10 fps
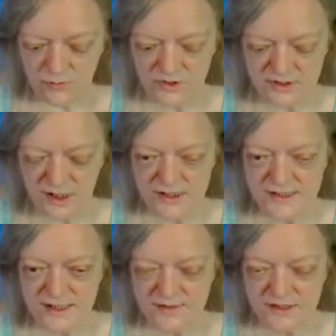When Don
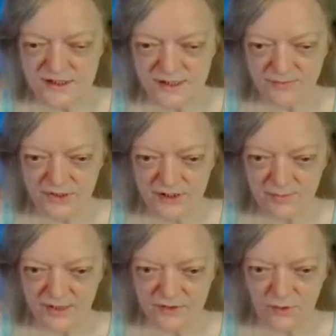said something
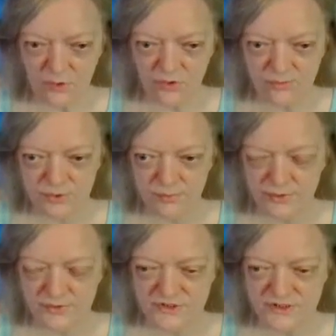about the horrible
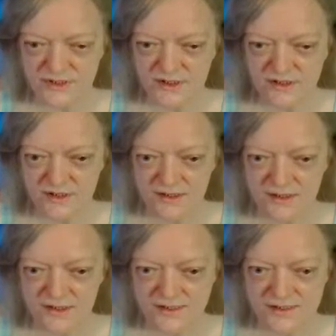person that did
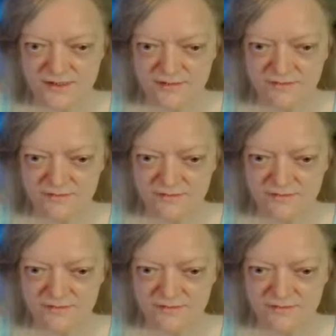this,